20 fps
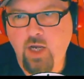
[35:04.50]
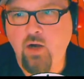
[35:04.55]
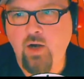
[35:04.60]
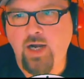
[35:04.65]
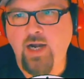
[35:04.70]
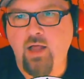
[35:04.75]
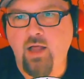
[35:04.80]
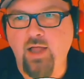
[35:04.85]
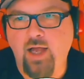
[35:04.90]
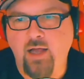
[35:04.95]
All
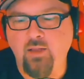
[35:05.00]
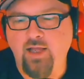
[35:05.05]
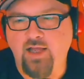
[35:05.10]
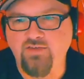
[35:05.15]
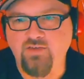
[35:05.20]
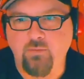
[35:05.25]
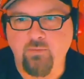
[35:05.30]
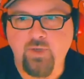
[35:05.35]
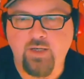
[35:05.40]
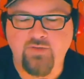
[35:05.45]
right, I'll
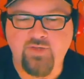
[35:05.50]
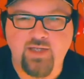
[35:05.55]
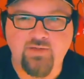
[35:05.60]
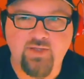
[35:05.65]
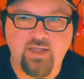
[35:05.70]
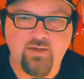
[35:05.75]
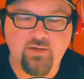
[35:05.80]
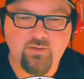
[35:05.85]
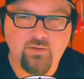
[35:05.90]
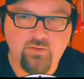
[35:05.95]
ask them about that
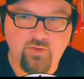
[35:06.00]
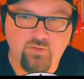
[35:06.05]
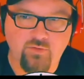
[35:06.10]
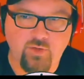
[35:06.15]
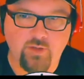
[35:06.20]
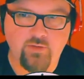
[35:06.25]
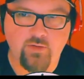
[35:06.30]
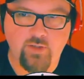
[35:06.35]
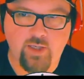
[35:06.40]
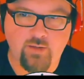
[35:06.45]
then. Because
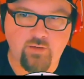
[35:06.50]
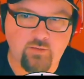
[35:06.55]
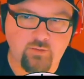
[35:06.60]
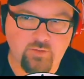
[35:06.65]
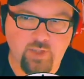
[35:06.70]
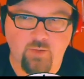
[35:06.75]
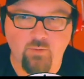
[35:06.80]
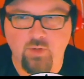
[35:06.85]
like then yeah.